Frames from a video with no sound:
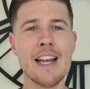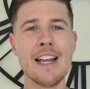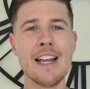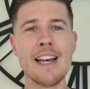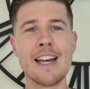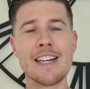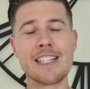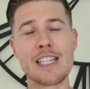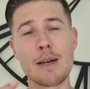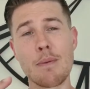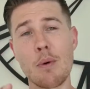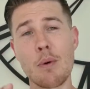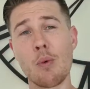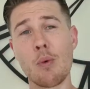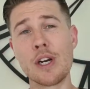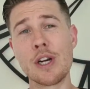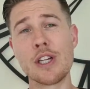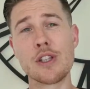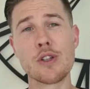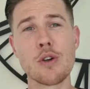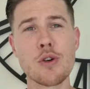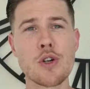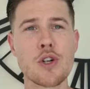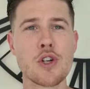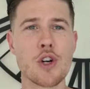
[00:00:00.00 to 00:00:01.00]
He said, but what it
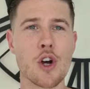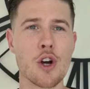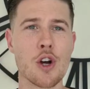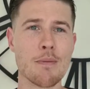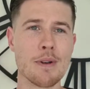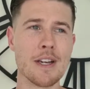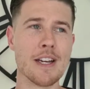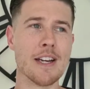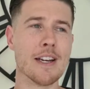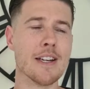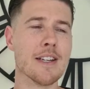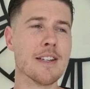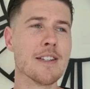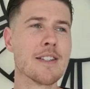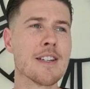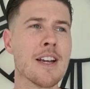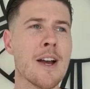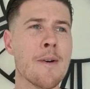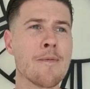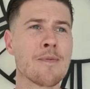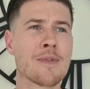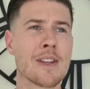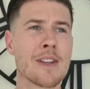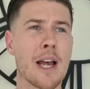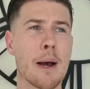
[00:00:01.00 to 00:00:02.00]
does show me is
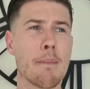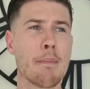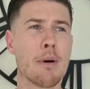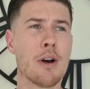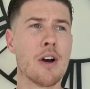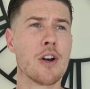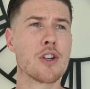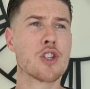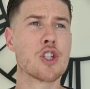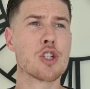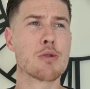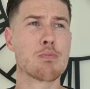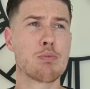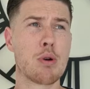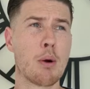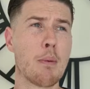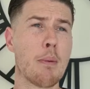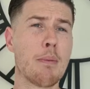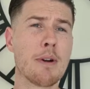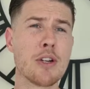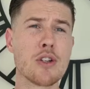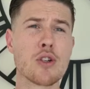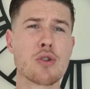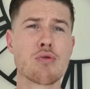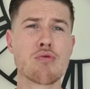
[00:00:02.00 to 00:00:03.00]
that person's
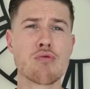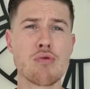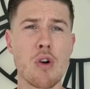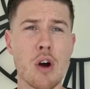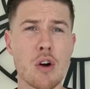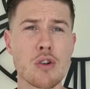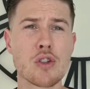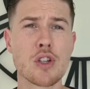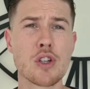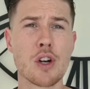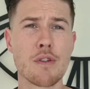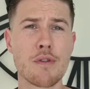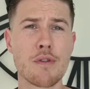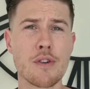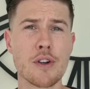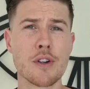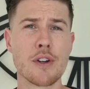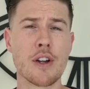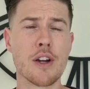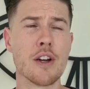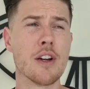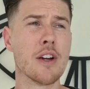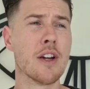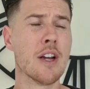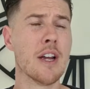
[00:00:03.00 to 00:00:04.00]
probably just rocked off
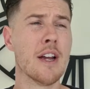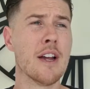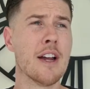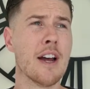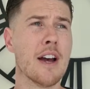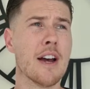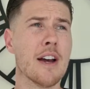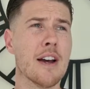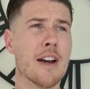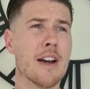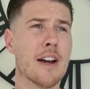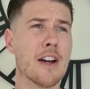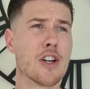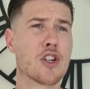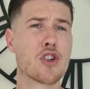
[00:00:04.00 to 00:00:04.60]
a